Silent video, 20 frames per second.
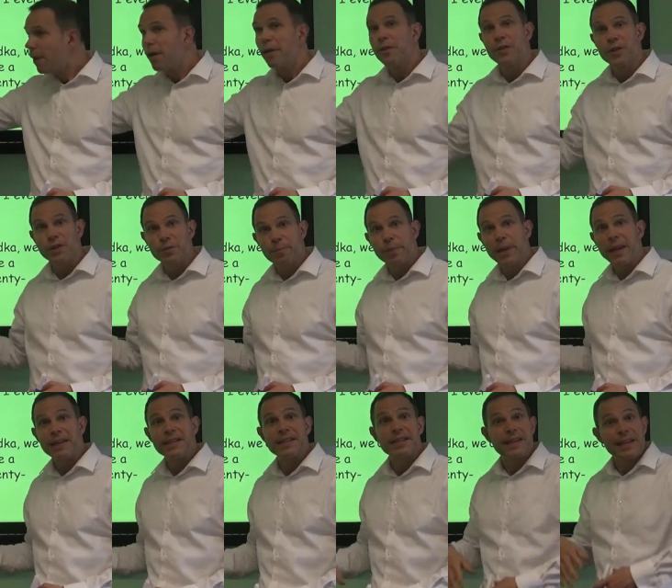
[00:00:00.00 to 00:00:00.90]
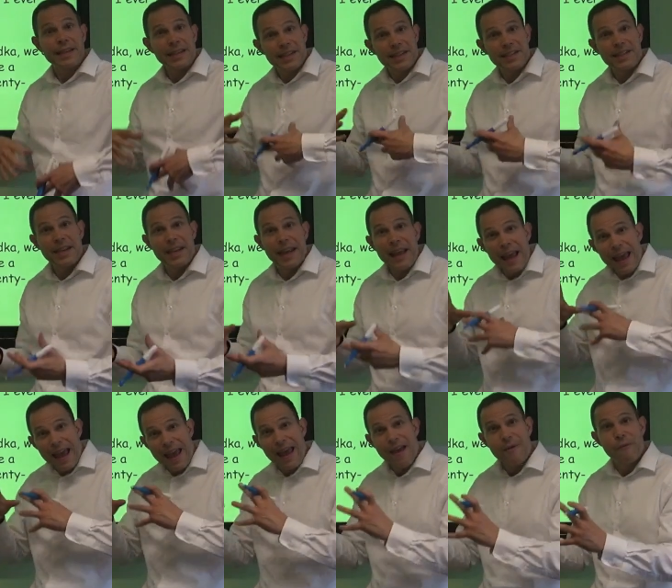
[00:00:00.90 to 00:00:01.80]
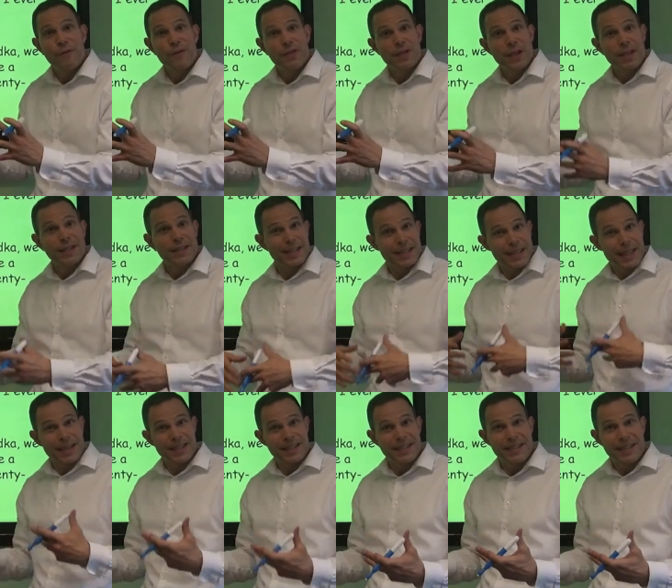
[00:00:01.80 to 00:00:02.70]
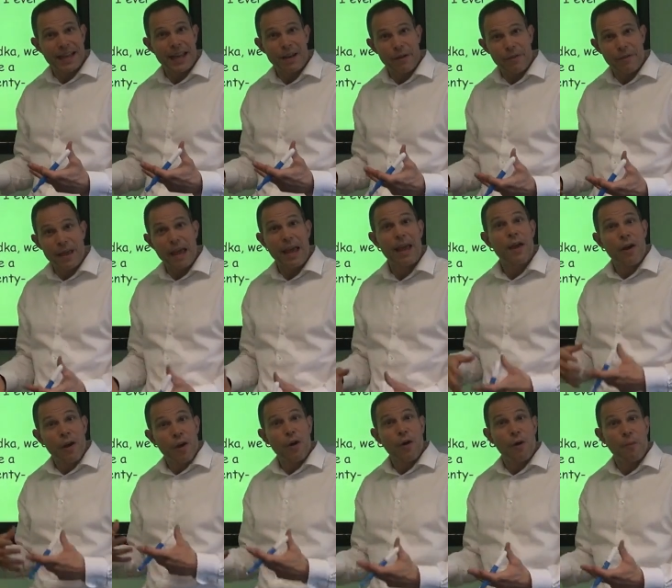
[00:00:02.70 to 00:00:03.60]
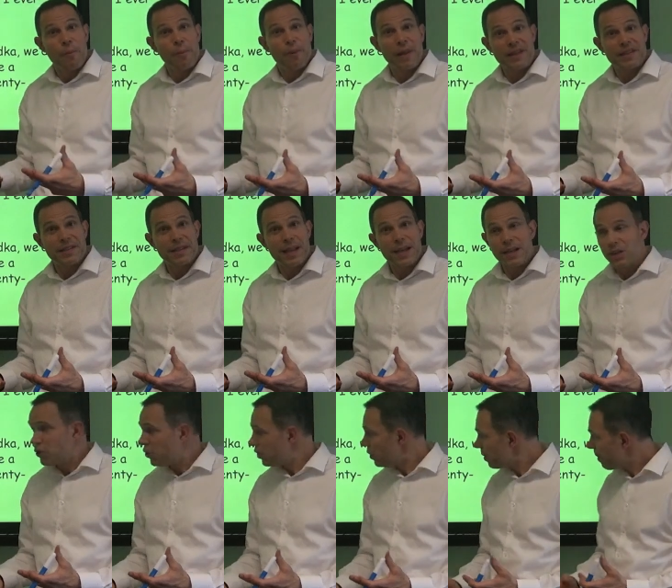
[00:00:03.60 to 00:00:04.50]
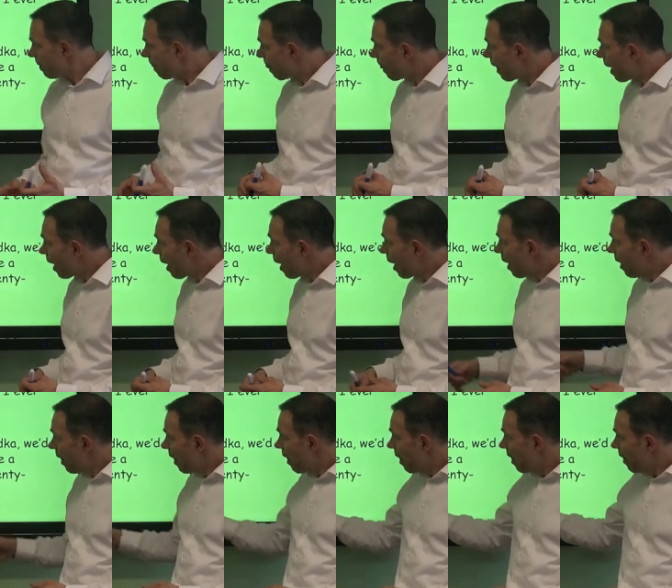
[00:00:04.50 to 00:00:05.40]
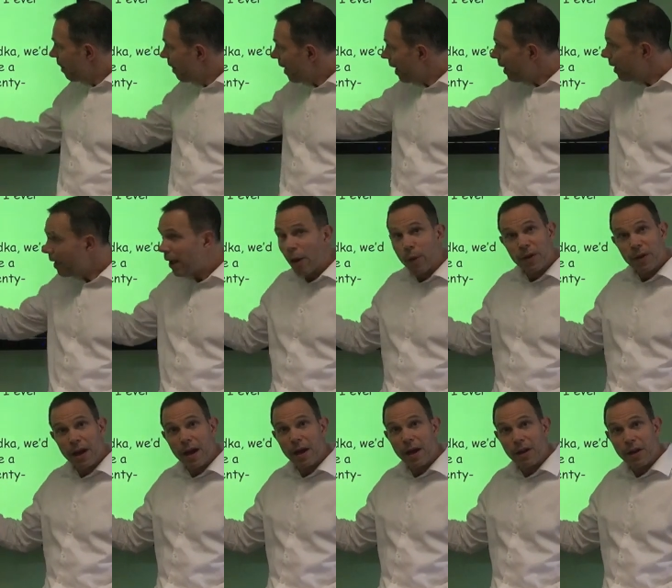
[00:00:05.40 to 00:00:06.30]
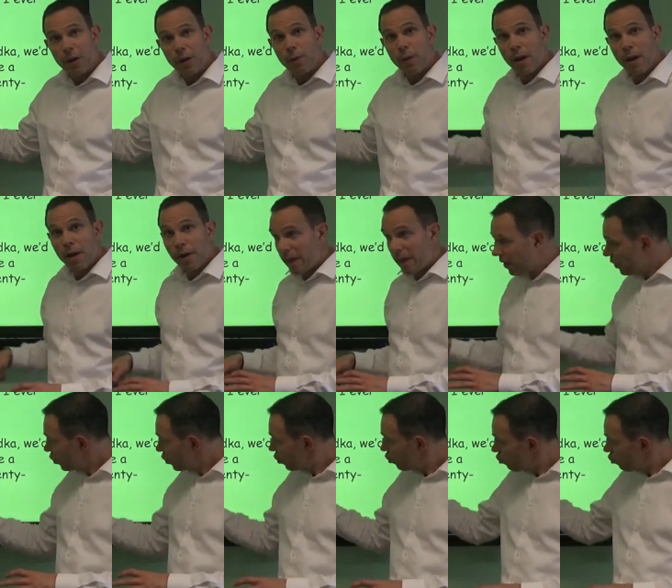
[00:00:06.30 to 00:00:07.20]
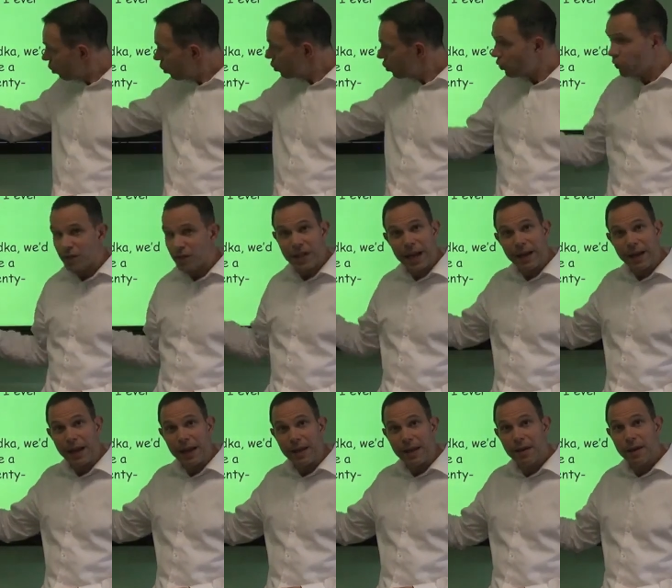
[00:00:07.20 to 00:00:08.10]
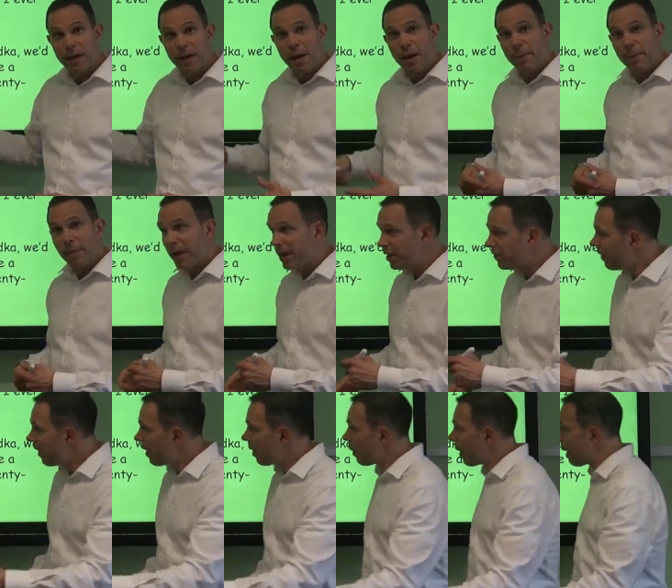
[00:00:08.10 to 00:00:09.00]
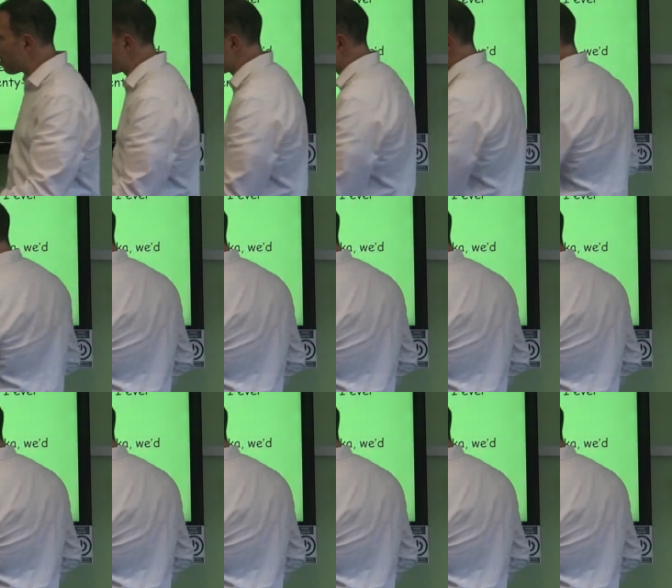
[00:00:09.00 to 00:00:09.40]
there's plenty. The listing emphasises the extent of their unpleasant natures. That, I would argue, that structural technique plays very well